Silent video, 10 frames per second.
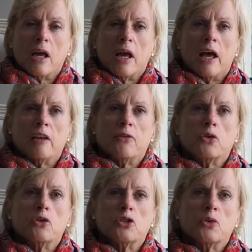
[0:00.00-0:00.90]
And if you
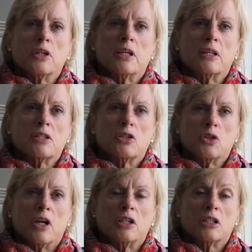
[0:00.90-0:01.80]
can do it in a
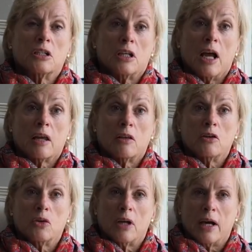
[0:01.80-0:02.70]
situation like the
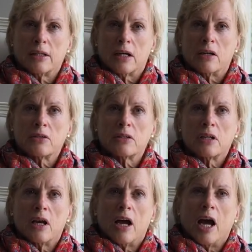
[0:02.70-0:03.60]
new lighthouse,
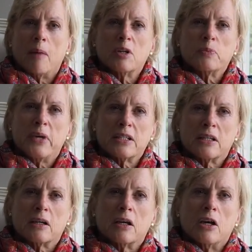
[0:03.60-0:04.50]
how much
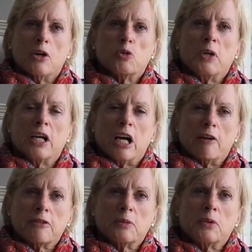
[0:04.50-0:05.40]
better to be
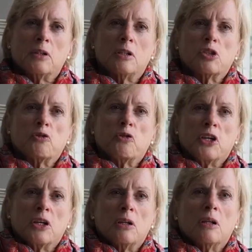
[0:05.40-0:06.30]
comfortable, to
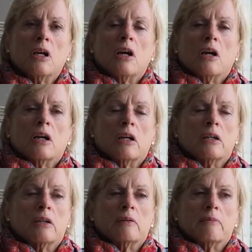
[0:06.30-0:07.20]
feel
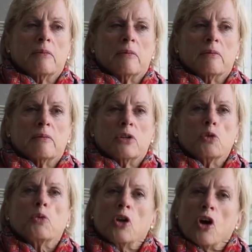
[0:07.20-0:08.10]
you
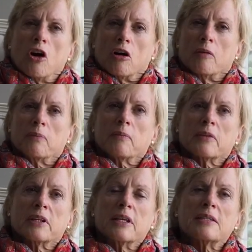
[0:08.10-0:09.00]
belong,
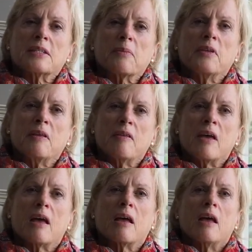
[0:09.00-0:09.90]
that there's something
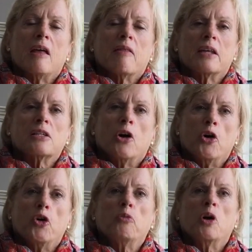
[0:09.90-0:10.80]
there that is a
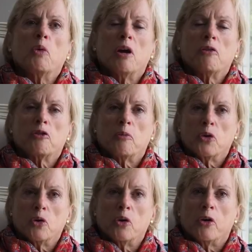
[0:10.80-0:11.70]
home away from
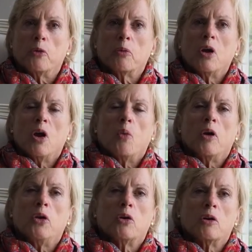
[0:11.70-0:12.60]
your home, where
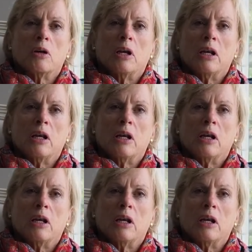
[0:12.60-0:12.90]
you can